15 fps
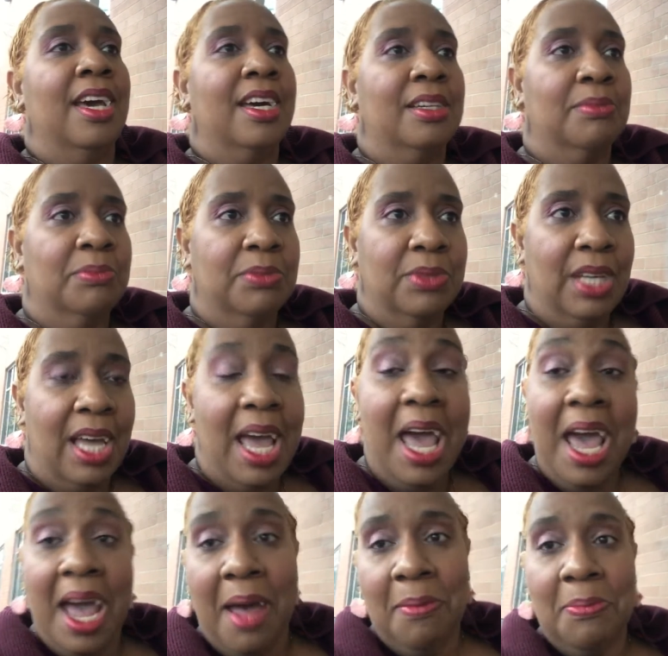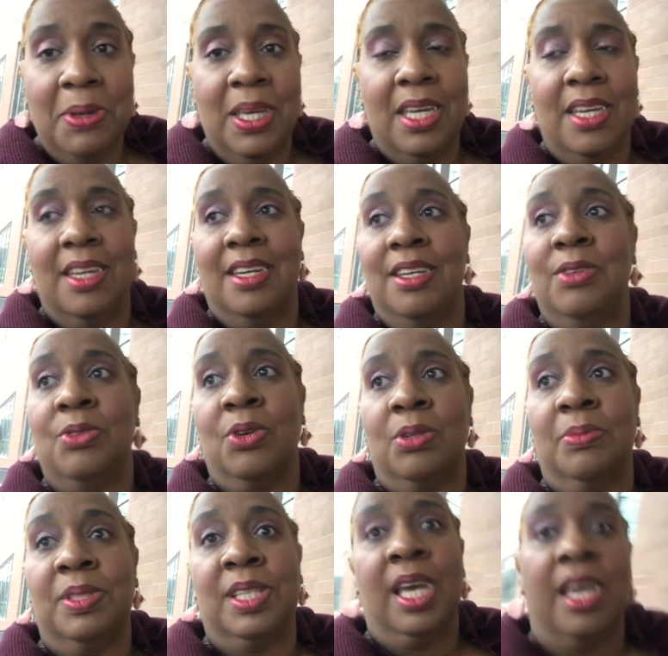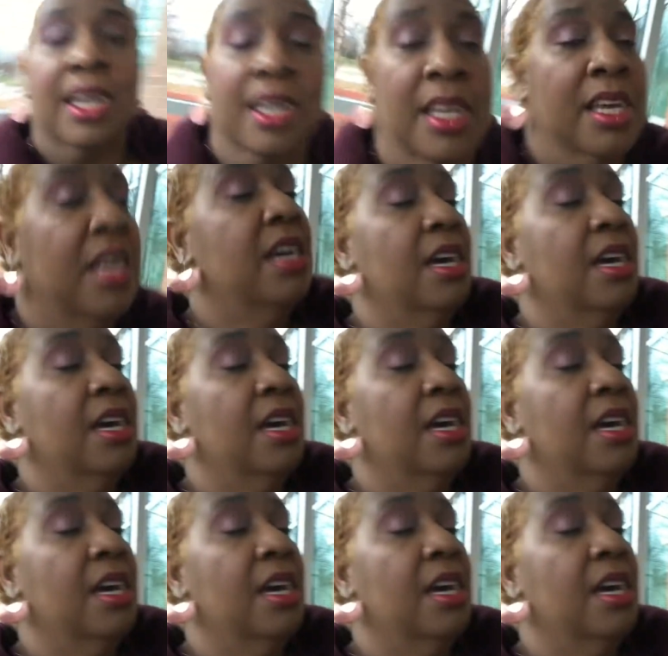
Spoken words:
I'm happy. You know what I'm saying?